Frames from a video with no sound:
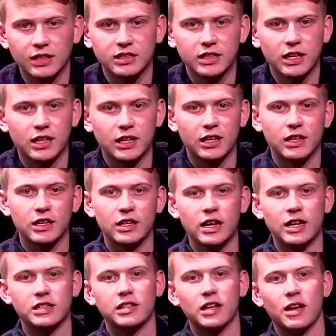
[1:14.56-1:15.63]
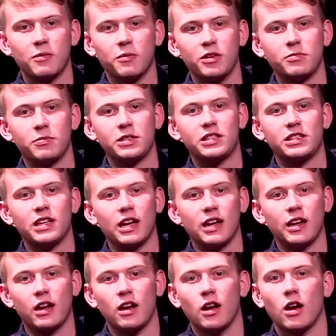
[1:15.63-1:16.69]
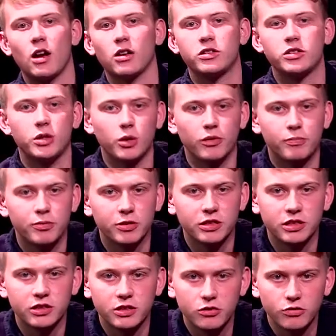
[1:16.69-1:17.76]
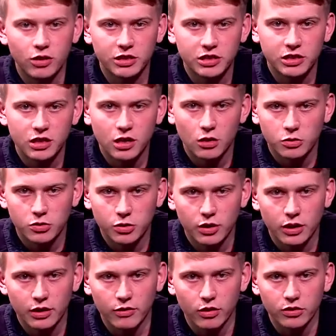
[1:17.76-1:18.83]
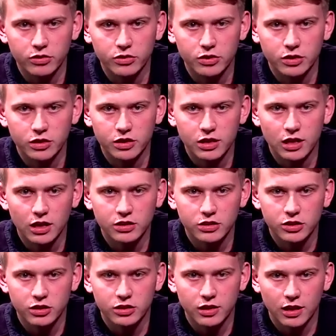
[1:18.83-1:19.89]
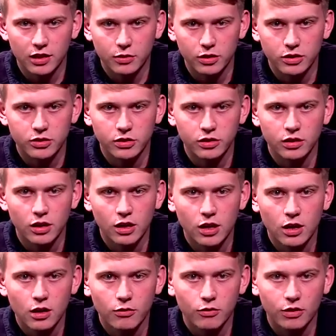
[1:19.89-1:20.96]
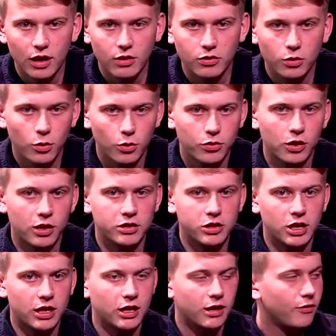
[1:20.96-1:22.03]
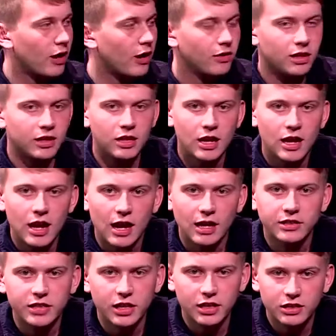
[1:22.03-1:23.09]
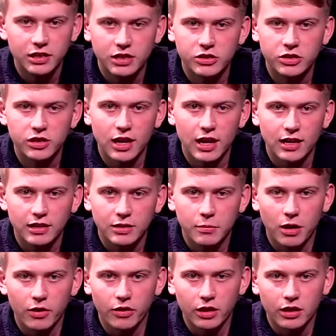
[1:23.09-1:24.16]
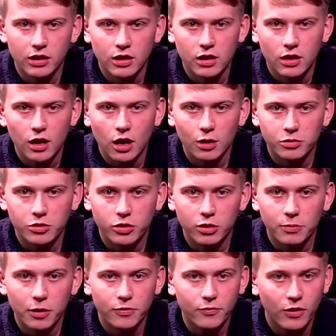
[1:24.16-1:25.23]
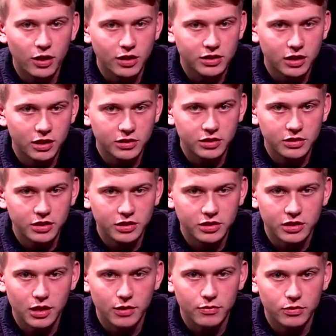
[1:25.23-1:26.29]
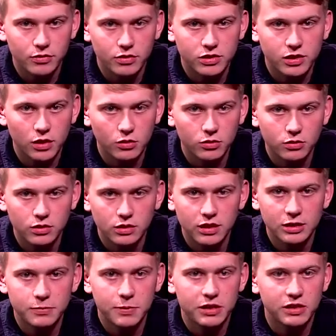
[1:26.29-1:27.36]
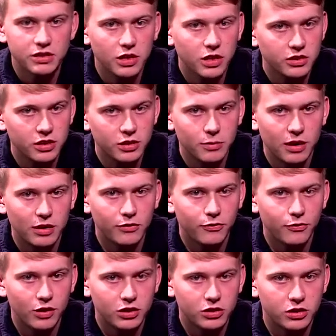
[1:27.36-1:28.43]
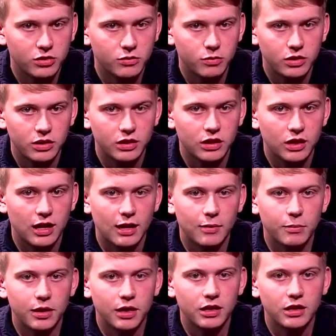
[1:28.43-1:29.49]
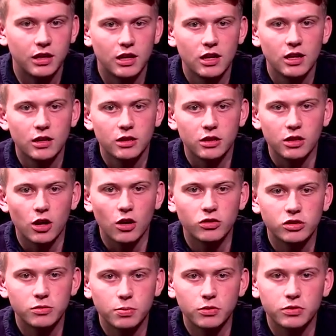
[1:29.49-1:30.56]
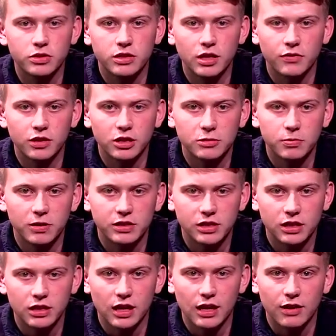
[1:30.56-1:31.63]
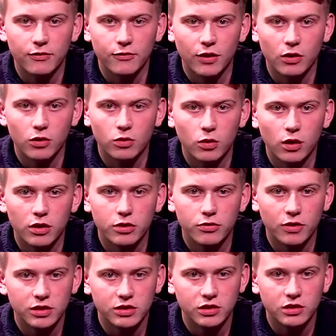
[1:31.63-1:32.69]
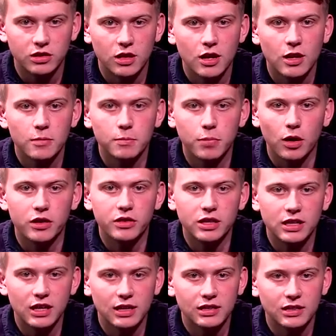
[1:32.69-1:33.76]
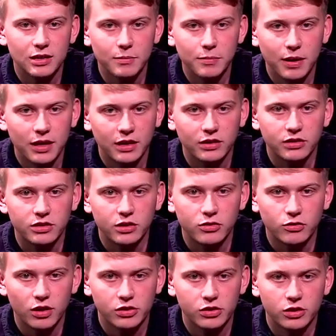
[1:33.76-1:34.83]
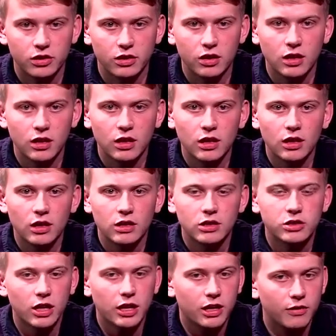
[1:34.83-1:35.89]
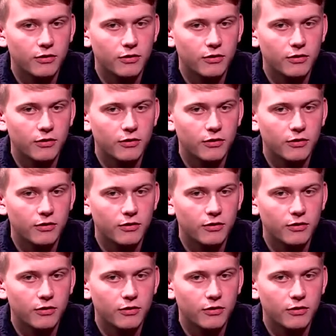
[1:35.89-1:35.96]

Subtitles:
Danny. Yes, and with me today are two of Britain's greatest cultural heroes to discuss just that question. Renowned author J.K. Rowling and tennis legend Andy Murray. I'm sure you're both very excited to discover the result. There's been a certain amount of friction within the campaign. The No supporters have expressed that they have felt quite threatened by the Yes campaigners' aggression. J.K.